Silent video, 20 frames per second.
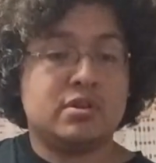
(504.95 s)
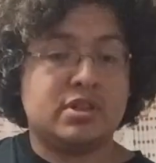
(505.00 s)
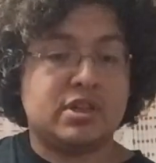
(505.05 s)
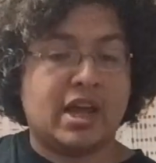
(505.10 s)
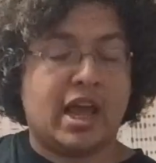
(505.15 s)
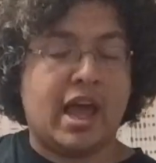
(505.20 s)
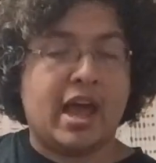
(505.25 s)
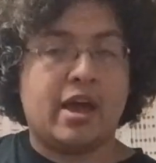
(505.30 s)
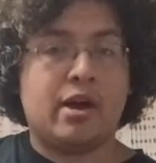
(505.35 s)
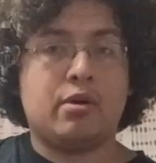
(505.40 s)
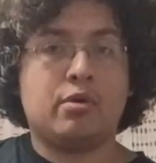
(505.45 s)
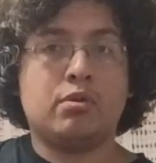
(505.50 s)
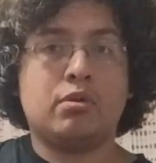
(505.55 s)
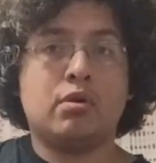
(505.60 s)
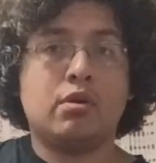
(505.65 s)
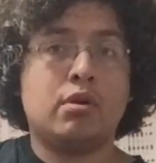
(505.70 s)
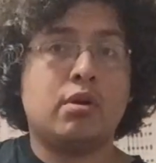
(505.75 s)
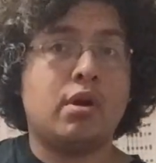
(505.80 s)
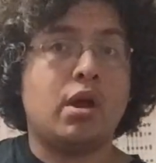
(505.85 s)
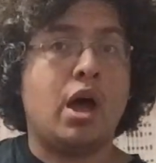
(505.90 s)

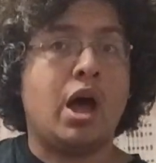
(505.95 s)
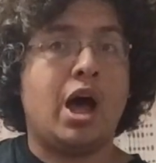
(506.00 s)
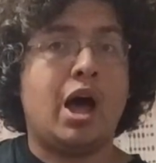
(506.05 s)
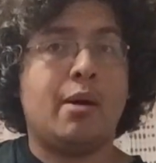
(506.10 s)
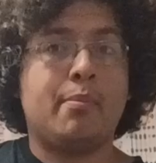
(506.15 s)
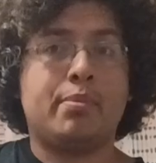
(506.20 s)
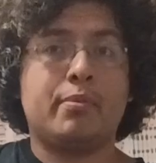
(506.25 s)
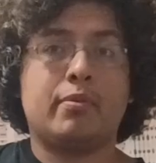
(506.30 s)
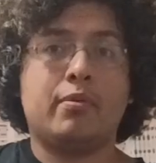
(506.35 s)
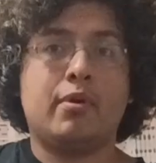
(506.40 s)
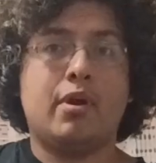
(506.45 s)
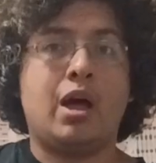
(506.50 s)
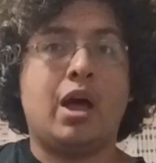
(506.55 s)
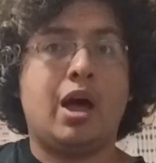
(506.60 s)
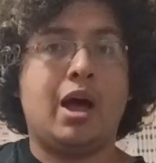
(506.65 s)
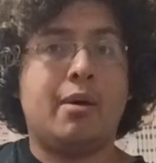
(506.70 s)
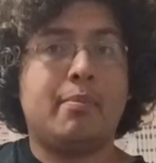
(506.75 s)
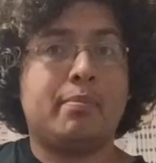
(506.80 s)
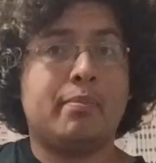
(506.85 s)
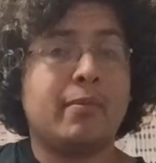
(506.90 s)
down, up,
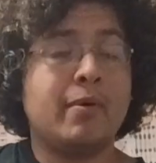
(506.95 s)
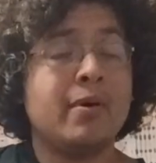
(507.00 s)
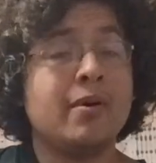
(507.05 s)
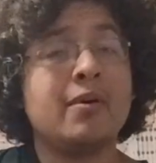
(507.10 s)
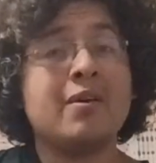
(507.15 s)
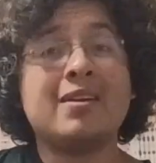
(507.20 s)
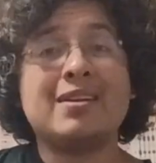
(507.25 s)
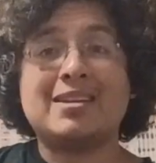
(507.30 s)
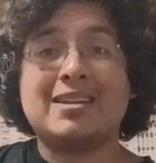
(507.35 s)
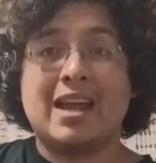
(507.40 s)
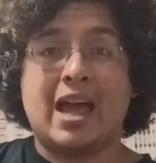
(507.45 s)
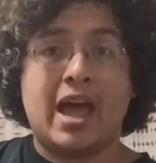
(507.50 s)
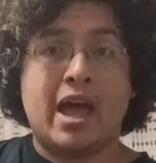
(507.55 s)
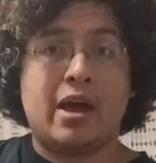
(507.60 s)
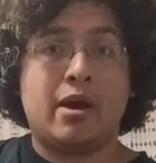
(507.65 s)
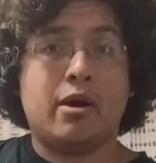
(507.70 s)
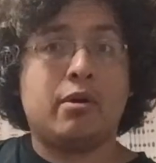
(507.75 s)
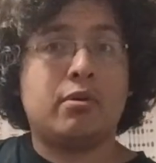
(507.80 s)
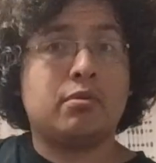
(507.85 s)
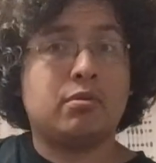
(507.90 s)
up,
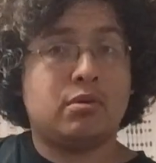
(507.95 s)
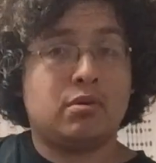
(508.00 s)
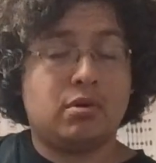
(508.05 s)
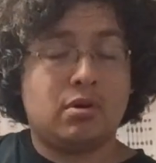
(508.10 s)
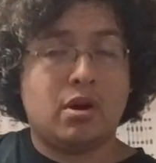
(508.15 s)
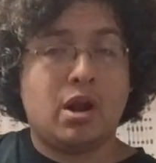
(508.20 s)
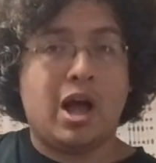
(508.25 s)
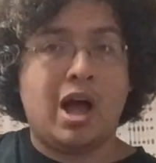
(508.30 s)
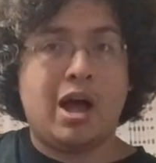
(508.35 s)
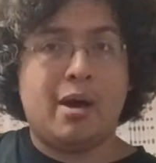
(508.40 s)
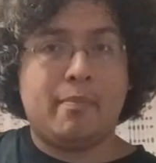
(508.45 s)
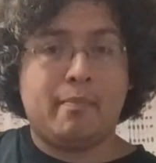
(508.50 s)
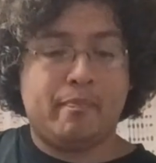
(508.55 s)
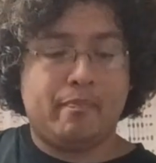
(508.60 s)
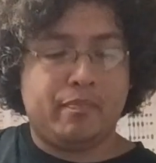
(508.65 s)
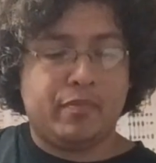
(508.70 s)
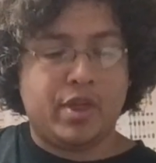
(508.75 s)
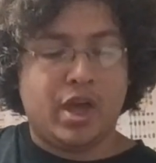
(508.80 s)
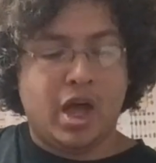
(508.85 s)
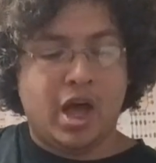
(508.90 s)
down, up,
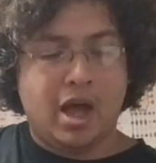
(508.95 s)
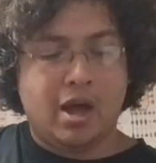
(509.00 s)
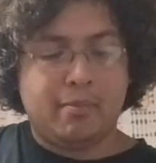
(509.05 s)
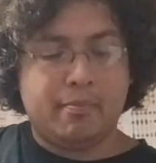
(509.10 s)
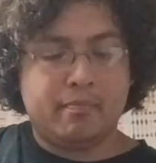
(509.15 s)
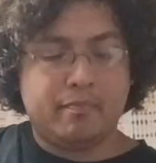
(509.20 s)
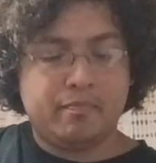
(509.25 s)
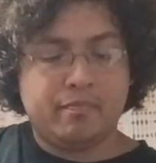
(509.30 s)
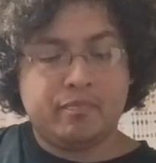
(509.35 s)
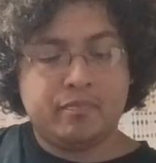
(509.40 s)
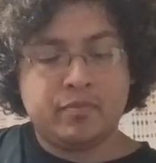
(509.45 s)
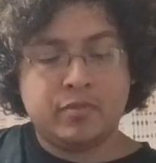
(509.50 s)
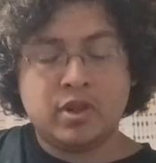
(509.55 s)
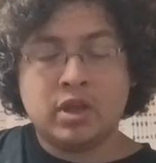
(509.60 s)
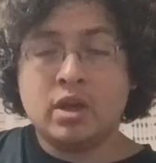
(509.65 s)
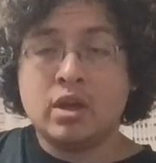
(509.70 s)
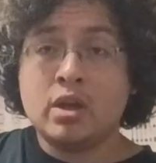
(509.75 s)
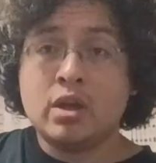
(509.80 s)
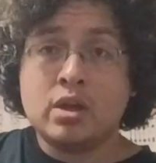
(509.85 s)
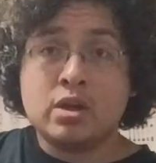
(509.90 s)

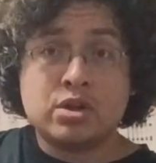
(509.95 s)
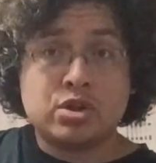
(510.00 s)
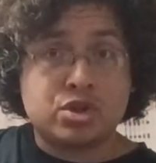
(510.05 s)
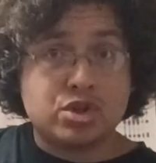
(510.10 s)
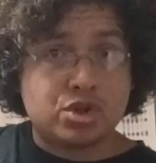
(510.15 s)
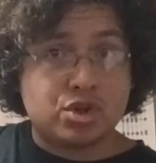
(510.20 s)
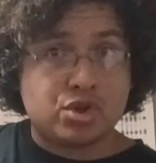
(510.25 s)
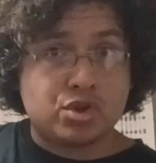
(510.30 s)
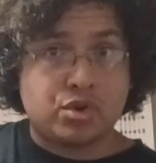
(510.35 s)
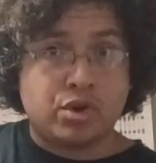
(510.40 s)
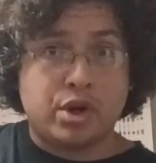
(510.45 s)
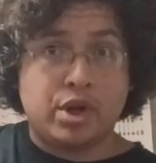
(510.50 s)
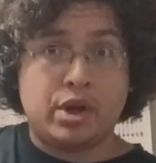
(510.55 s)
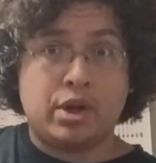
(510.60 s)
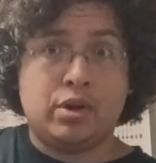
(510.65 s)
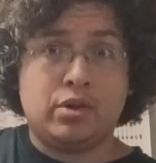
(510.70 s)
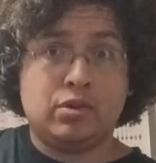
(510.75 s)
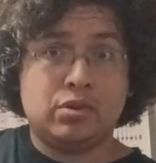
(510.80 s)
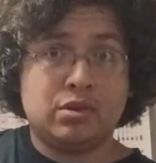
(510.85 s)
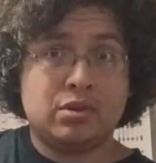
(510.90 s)
up,
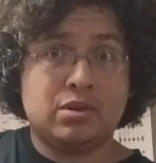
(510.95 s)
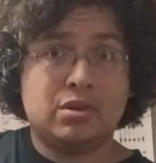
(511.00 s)
trill,